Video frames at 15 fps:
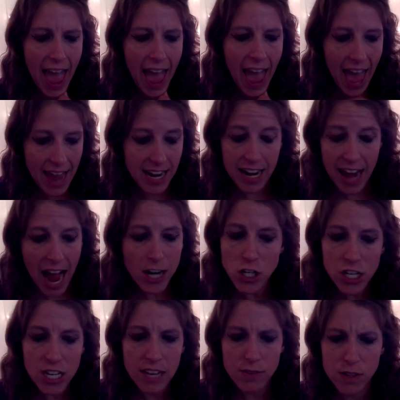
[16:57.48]
And it
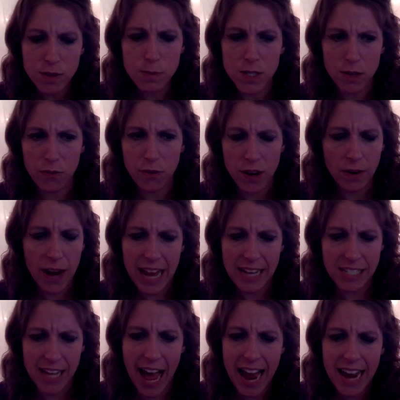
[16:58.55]
actually gives them severe
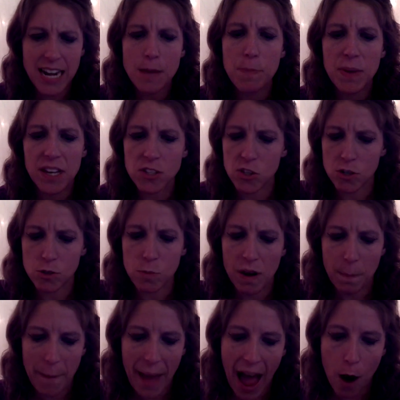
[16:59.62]
anxiety because there's been
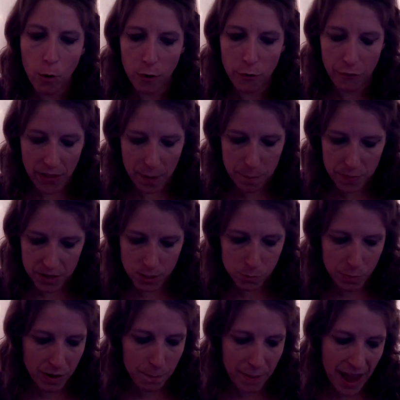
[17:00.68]
a power flip. There's
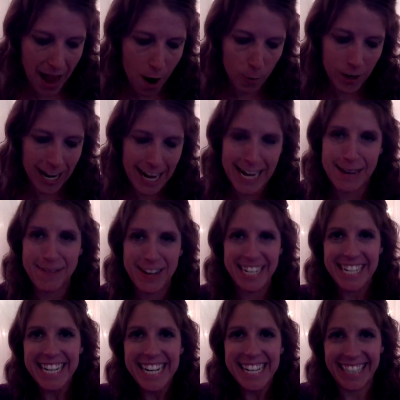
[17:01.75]
been a power dynamic.
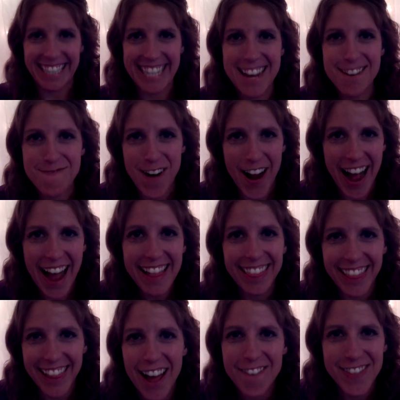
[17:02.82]
Libra, I
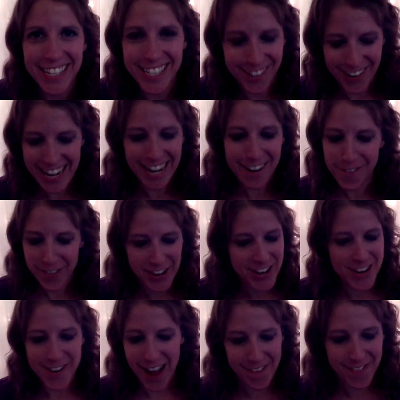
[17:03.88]
love this reading for you. I'm